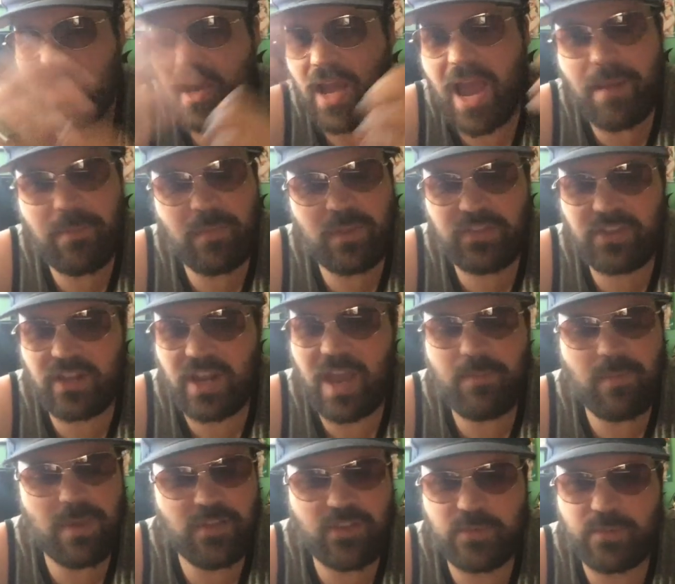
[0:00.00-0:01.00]
I'm
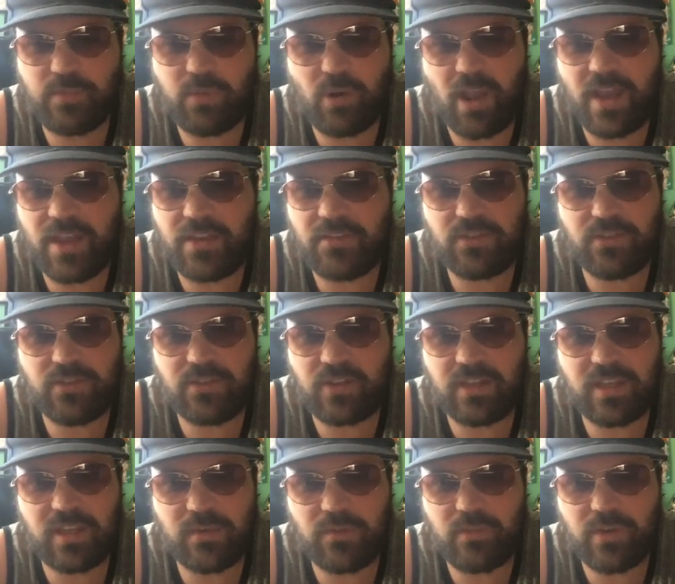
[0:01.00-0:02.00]
not surprised this is going
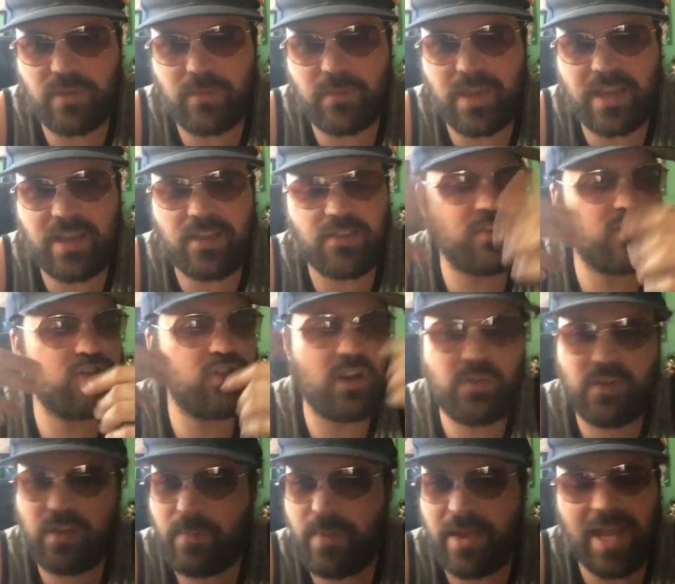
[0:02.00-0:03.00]
to get a remake, because they're trying
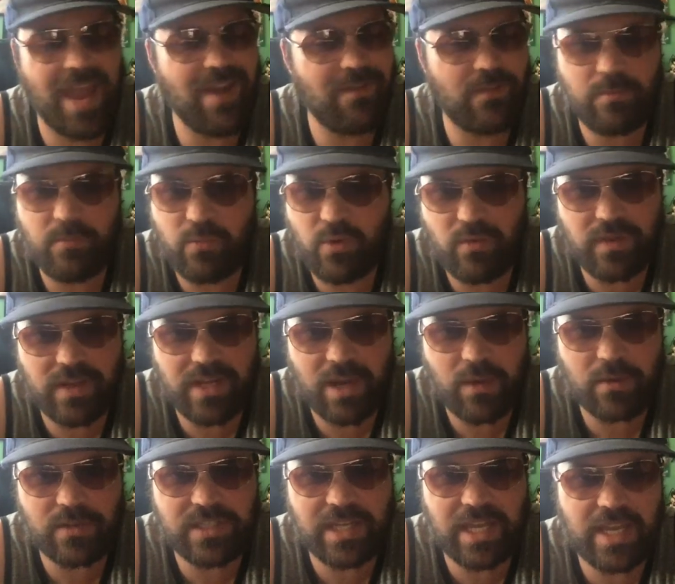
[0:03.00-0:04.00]
to remake every movie
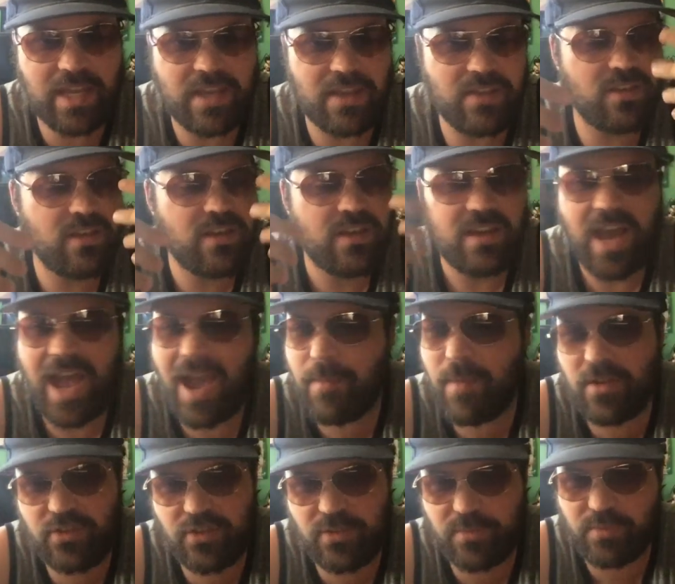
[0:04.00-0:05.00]
nowadays. I'm
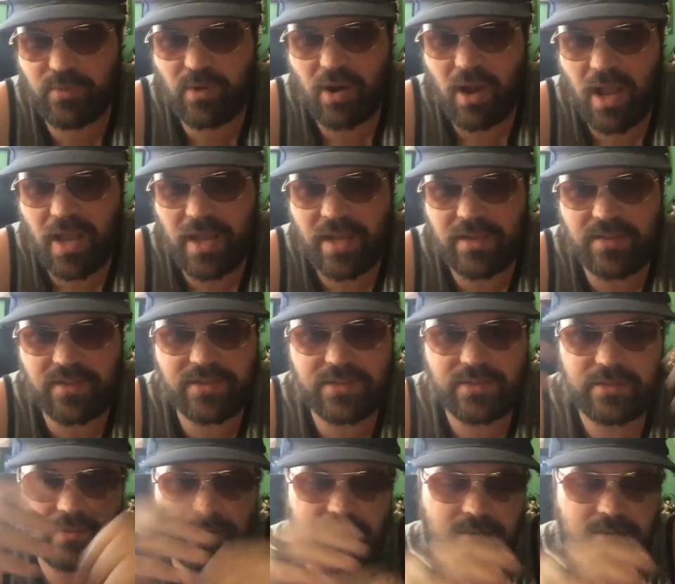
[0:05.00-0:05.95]
not surprised.